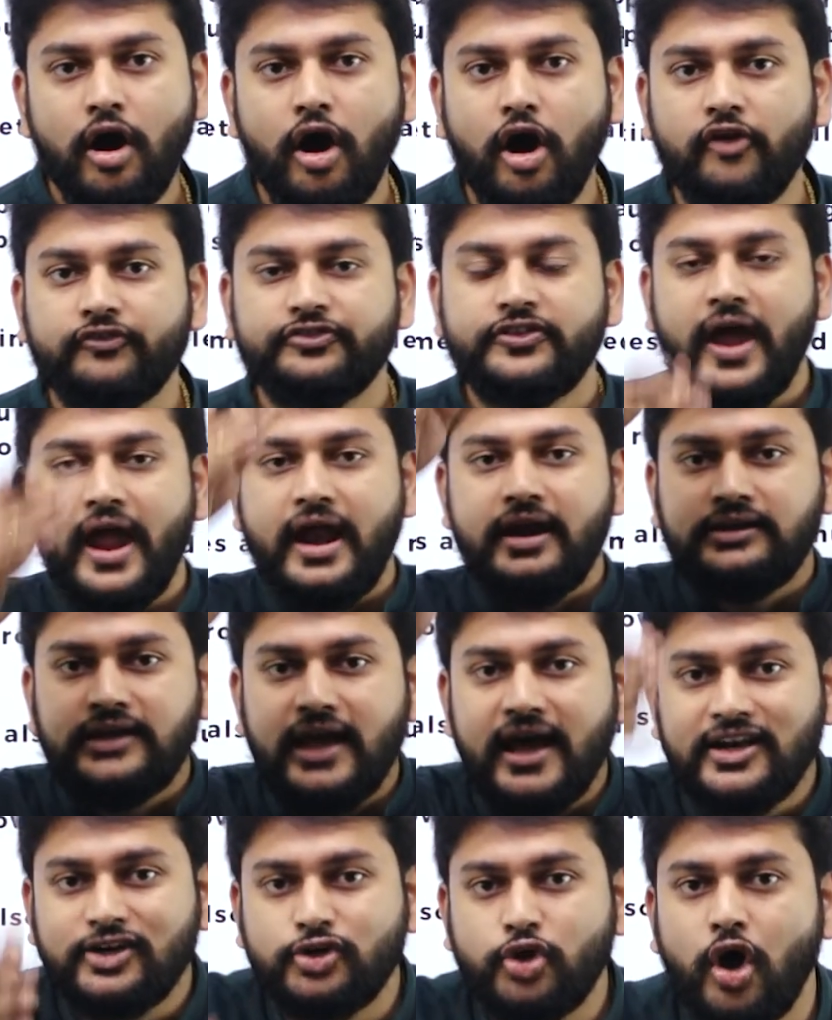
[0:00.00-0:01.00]
of the
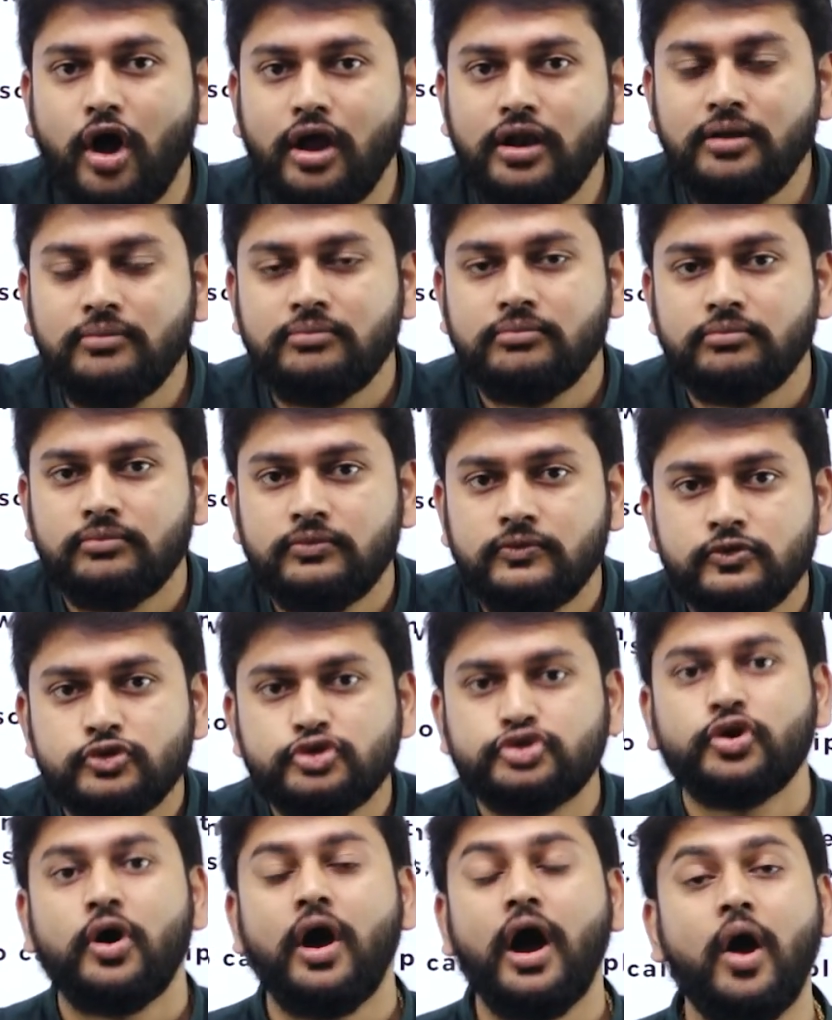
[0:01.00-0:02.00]
entire column.
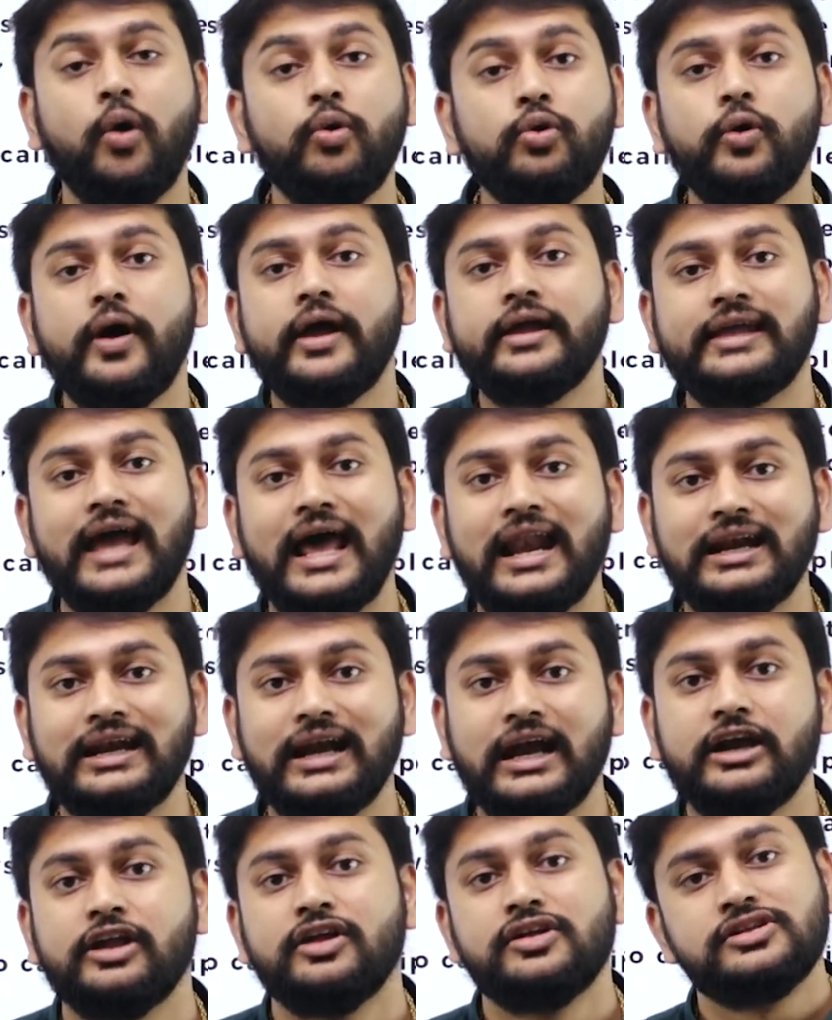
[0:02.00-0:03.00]
So how do I
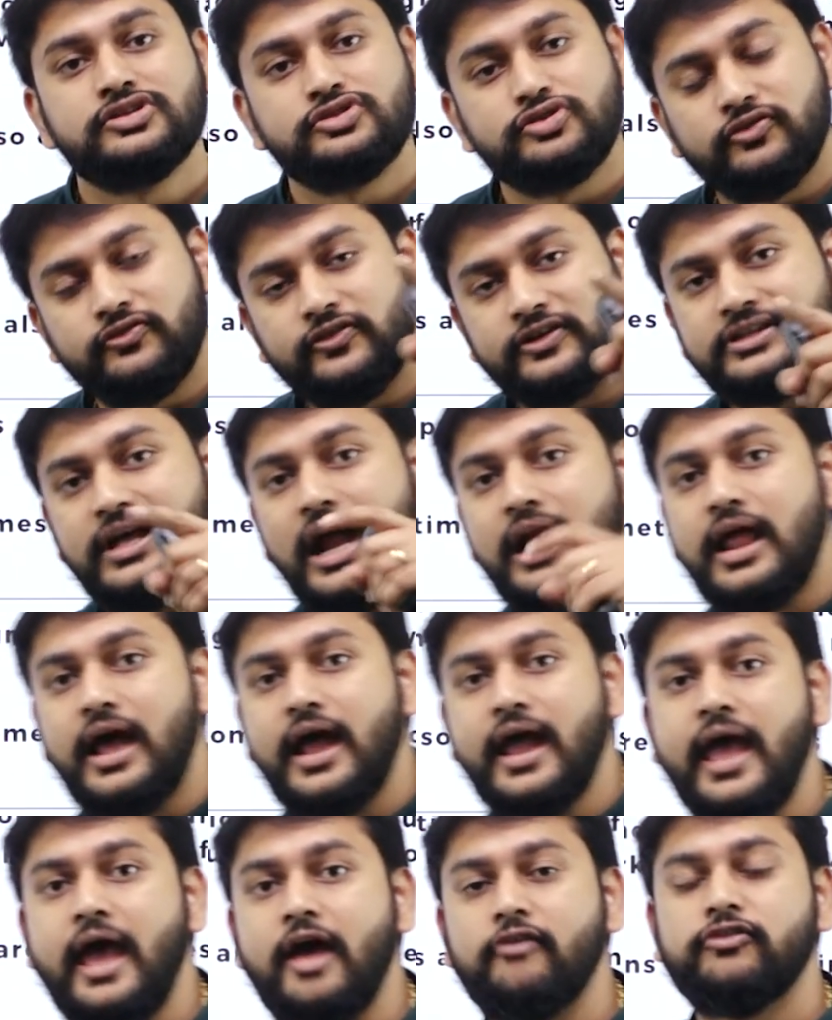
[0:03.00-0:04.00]
calculate? So for that,
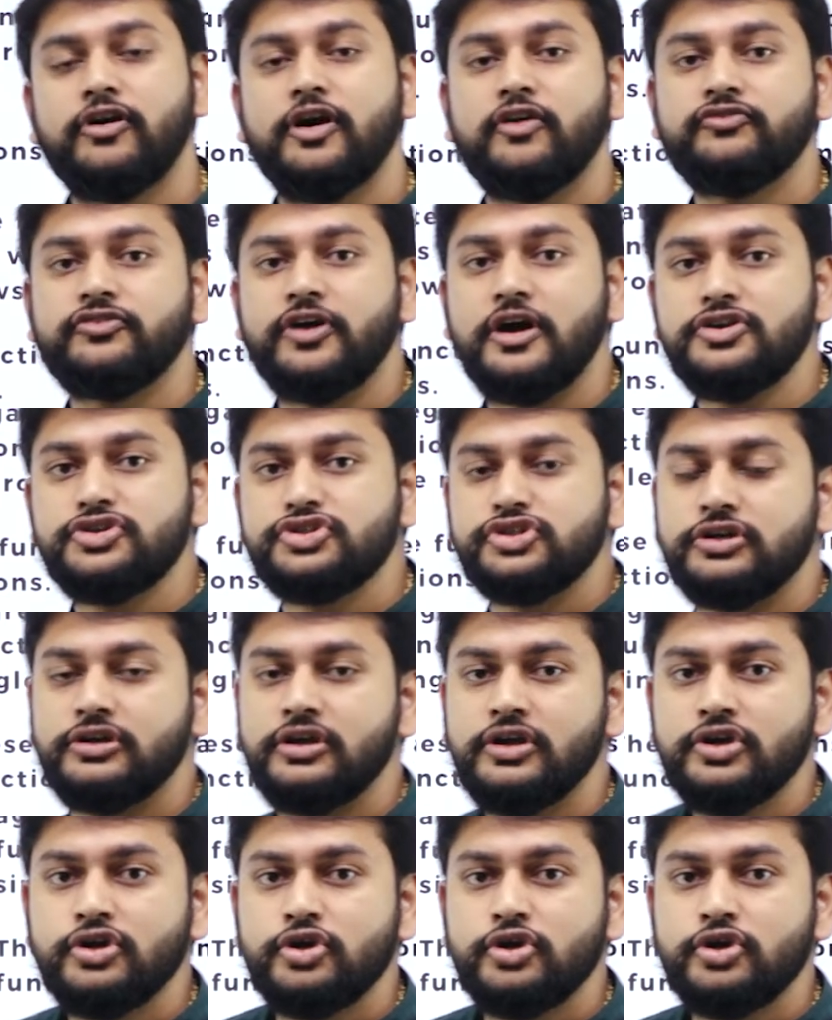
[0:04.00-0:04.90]
I have a function.